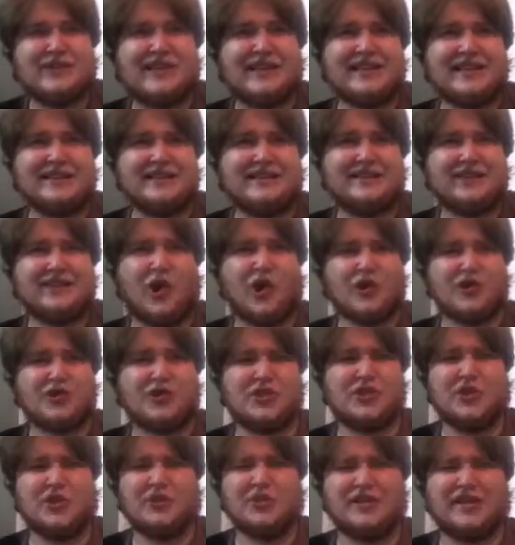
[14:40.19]
cartoon
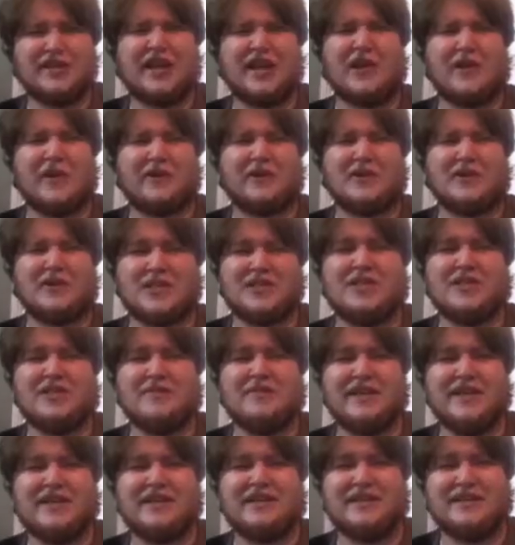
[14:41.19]
characters need to be in
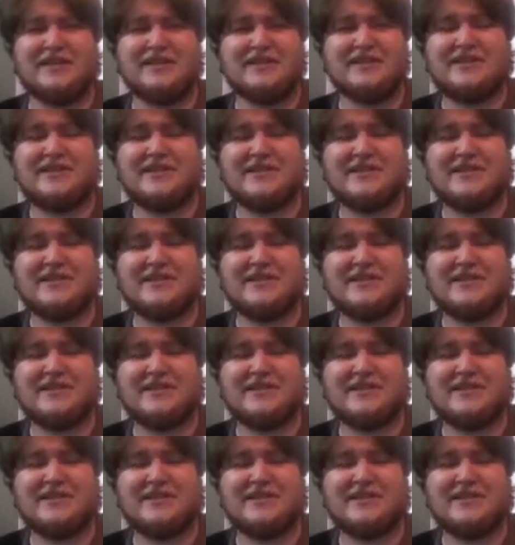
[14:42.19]
this?